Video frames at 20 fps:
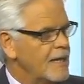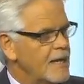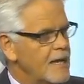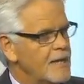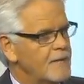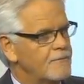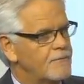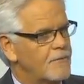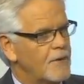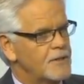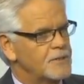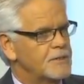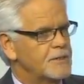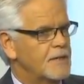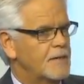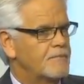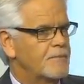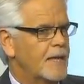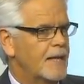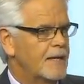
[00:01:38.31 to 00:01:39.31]
and freshen
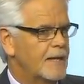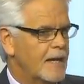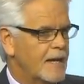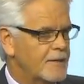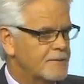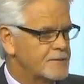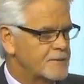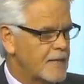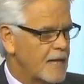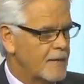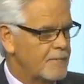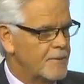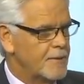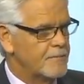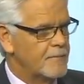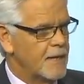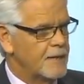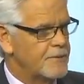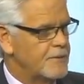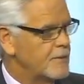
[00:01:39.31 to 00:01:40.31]
up that
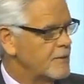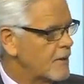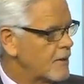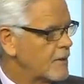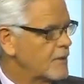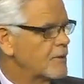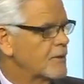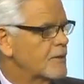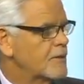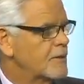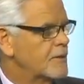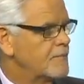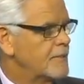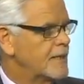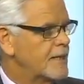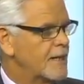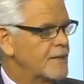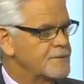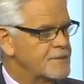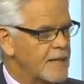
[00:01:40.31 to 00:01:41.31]
landscaping make the yard look good
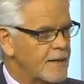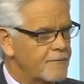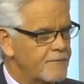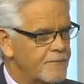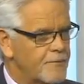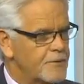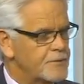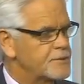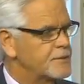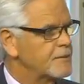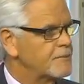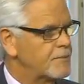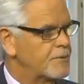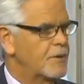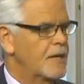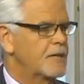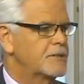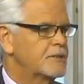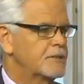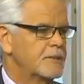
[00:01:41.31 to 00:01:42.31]
because that first
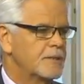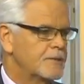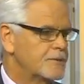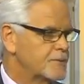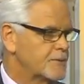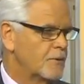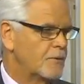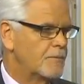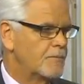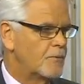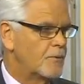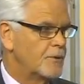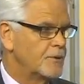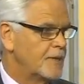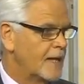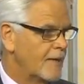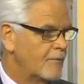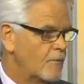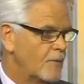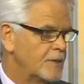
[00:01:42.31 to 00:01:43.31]
impression is so
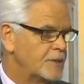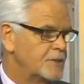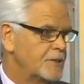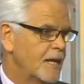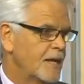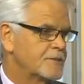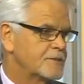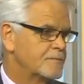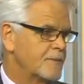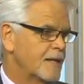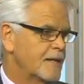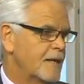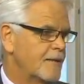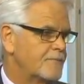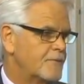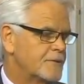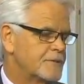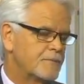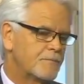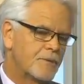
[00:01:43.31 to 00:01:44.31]
important you have one chance to make
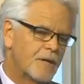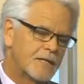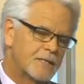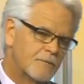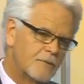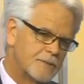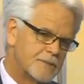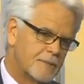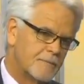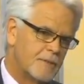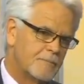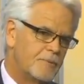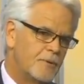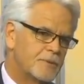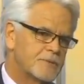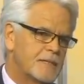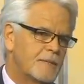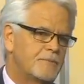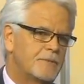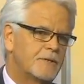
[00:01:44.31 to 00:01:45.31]
that first impression when somebody
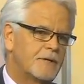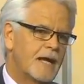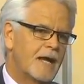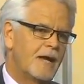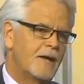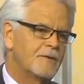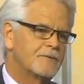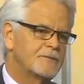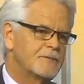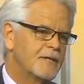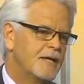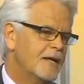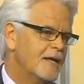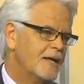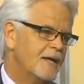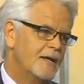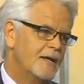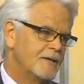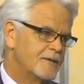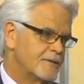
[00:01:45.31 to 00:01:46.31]
pulls up to your house
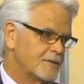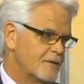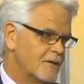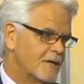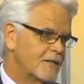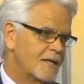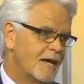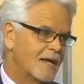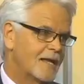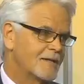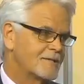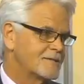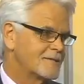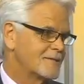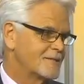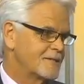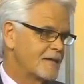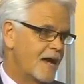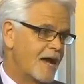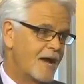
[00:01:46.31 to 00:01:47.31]
does it look like
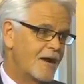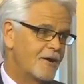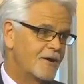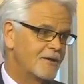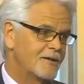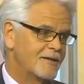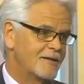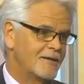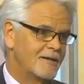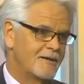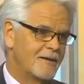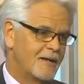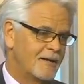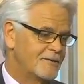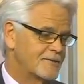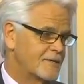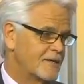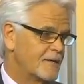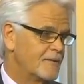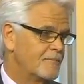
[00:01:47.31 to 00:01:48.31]
it's tired and, and
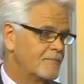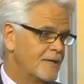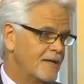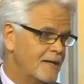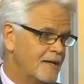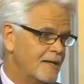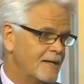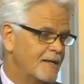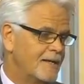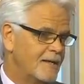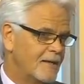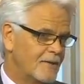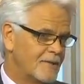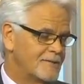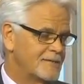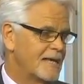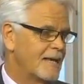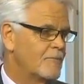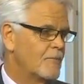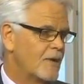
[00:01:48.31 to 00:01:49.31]
it's going to be you know
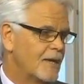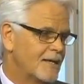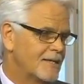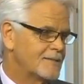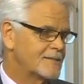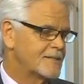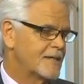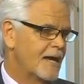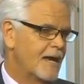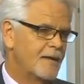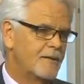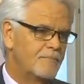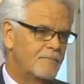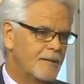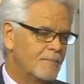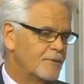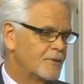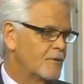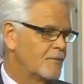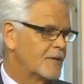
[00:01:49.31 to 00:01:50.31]
the same way inside and
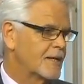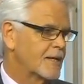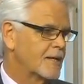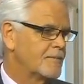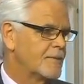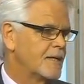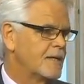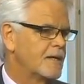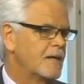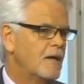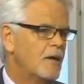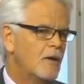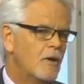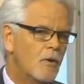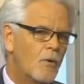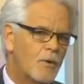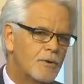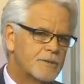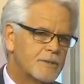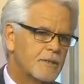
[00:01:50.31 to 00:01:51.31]
people don't want to come in
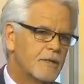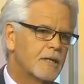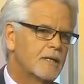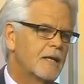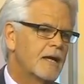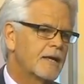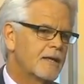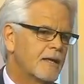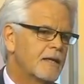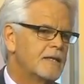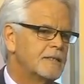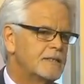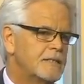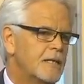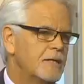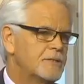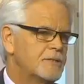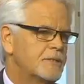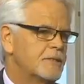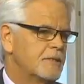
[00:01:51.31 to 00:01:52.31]
or does it look like
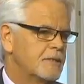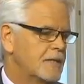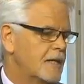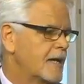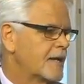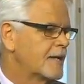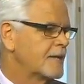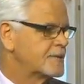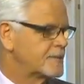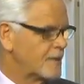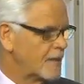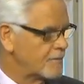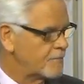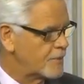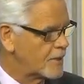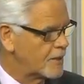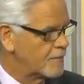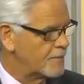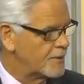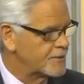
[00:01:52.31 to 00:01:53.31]
intentional like it's on
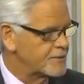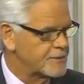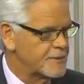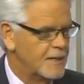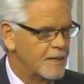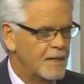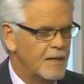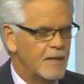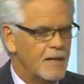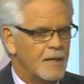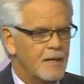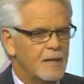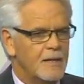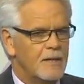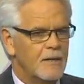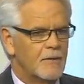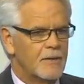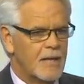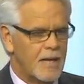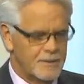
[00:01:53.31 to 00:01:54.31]
purpose right
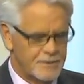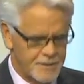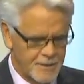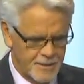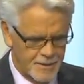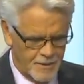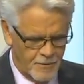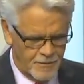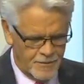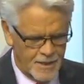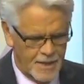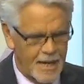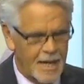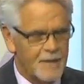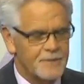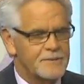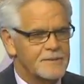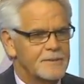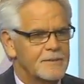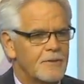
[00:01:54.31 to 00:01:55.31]
you know casey over the
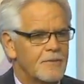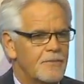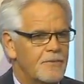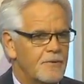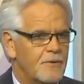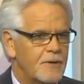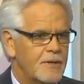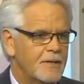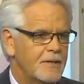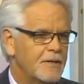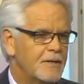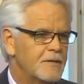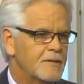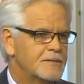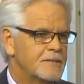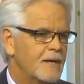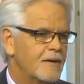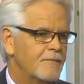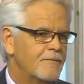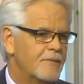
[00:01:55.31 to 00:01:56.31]
last 30
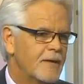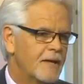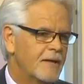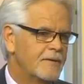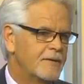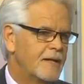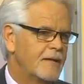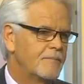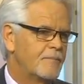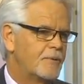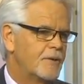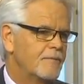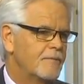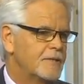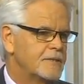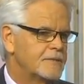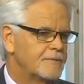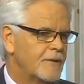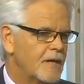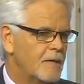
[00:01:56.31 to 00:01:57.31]
years i've had the
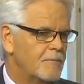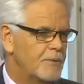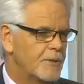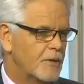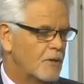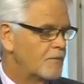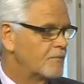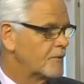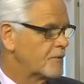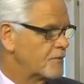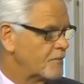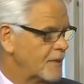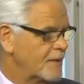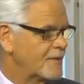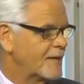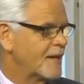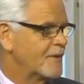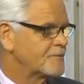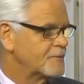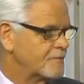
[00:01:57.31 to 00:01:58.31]
privilege of helping over
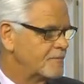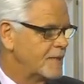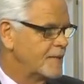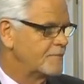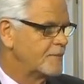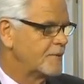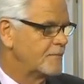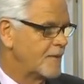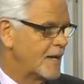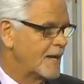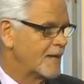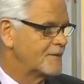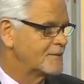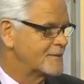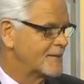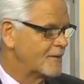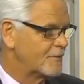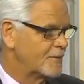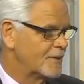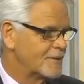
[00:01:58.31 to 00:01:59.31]
3000 people buy and
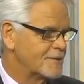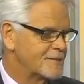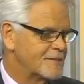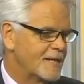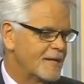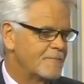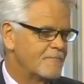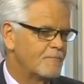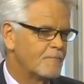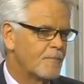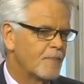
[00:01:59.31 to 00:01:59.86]
sell real estate